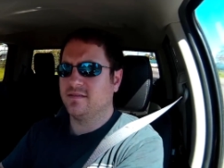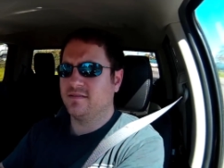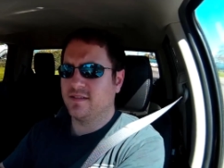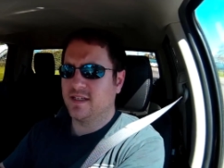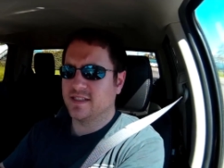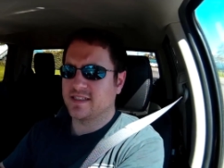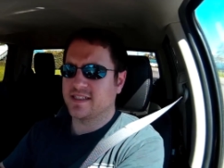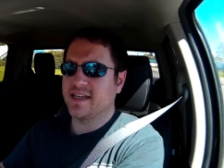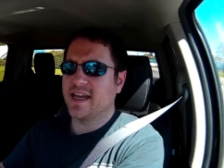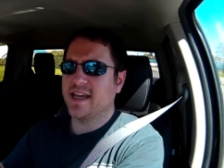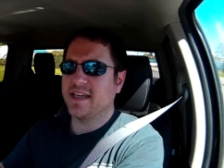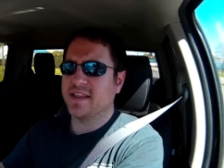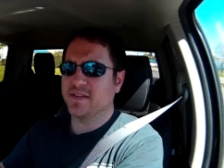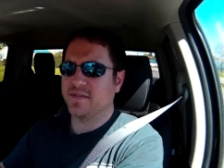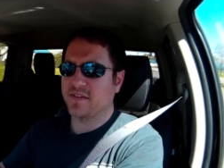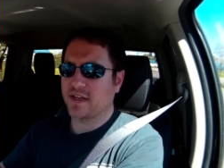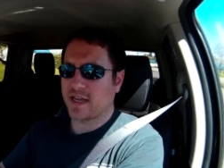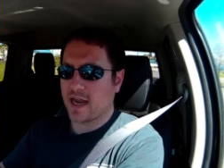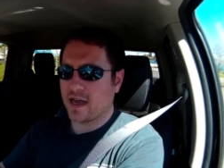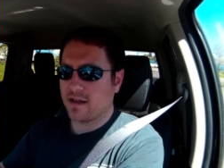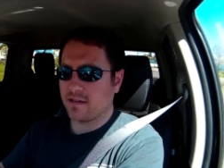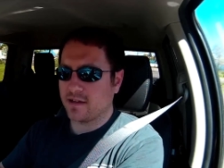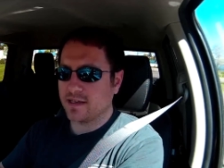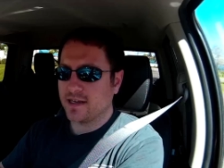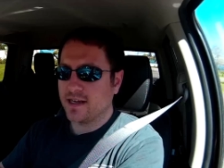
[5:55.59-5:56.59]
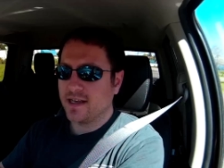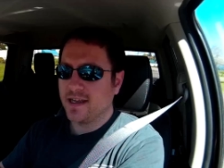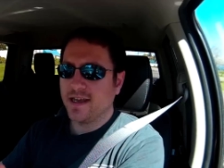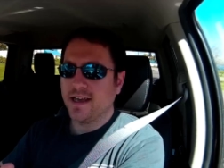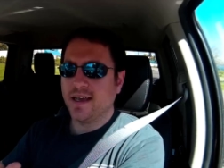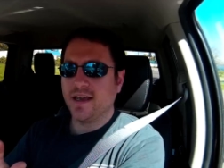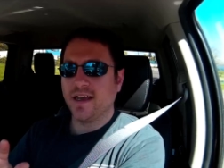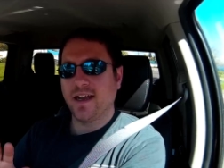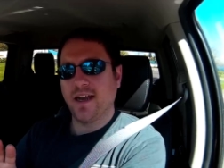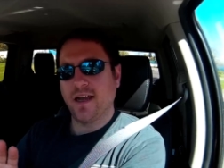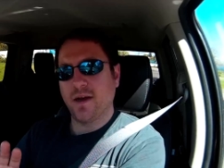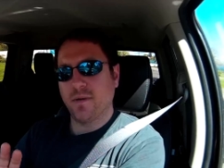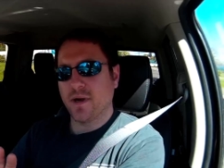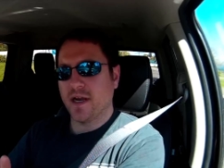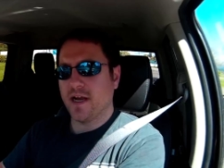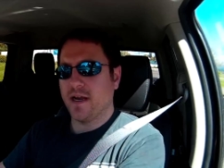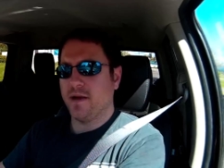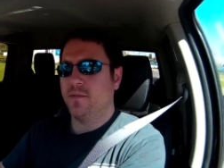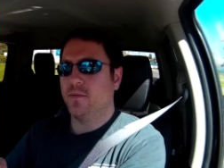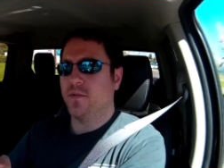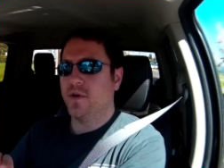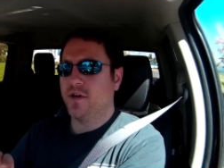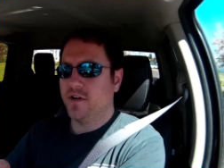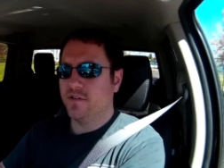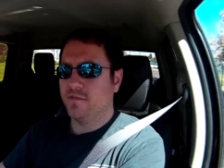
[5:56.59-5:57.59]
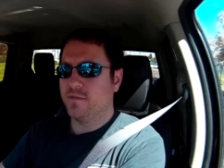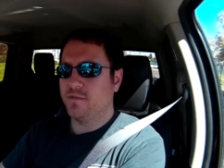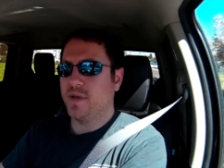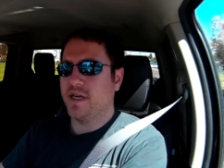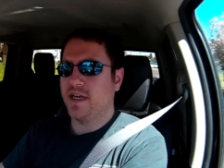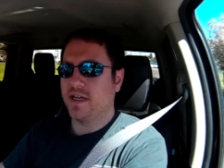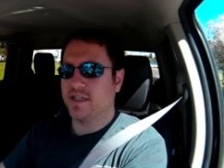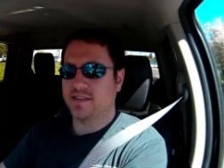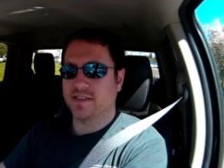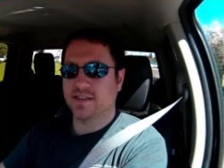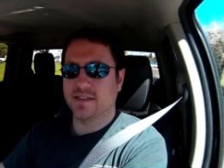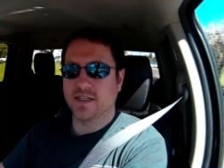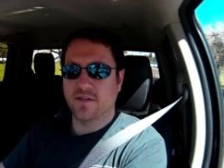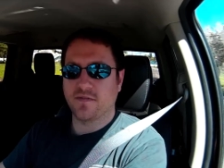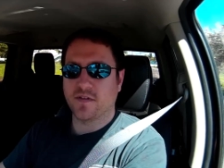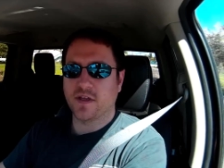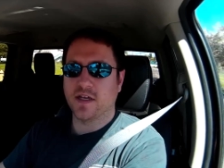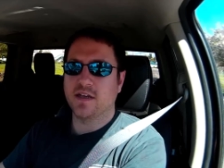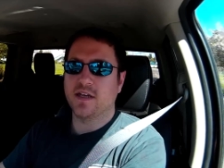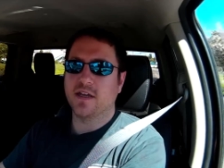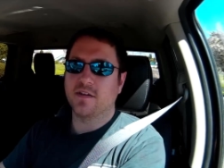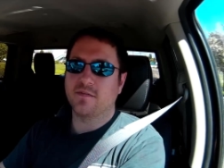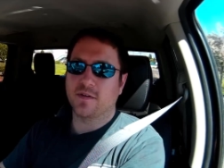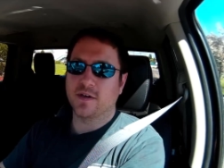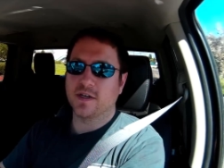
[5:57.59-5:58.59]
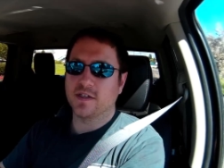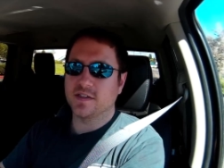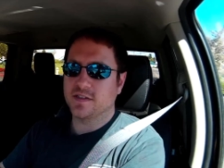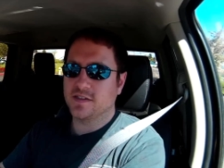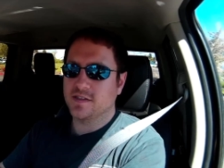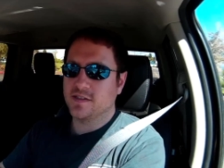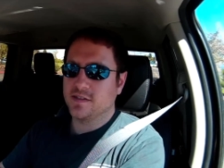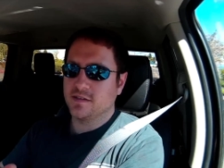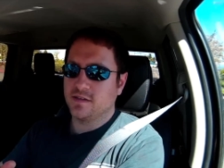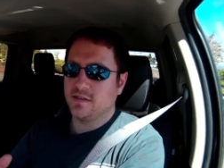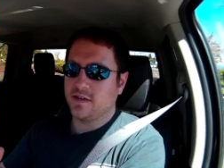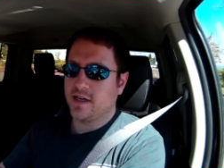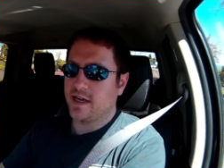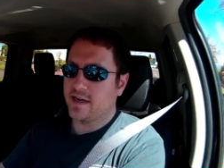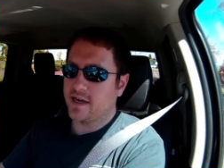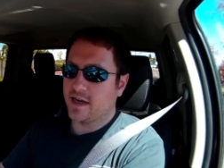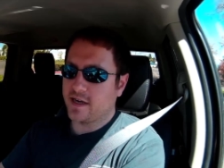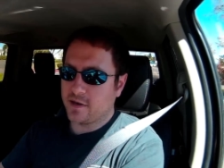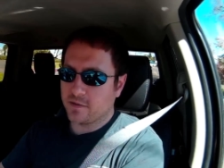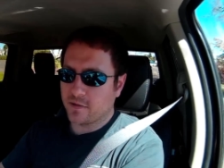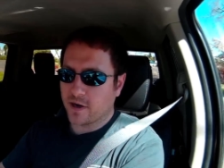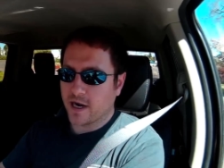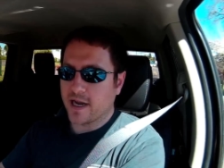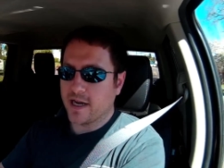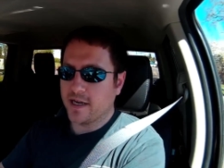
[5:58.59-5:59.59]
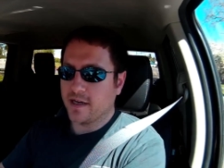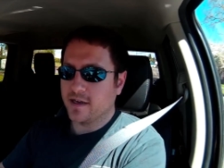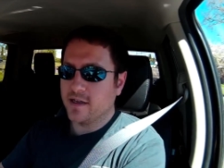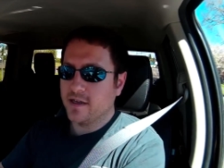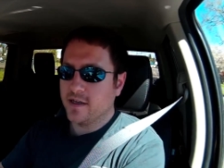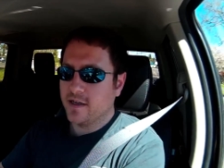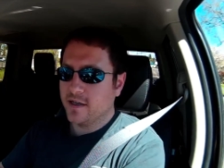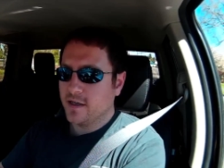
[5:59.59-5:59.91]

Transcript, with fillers: That's an eighth of a gallon. Anyway, wouldn't have made a significant difference at any rate,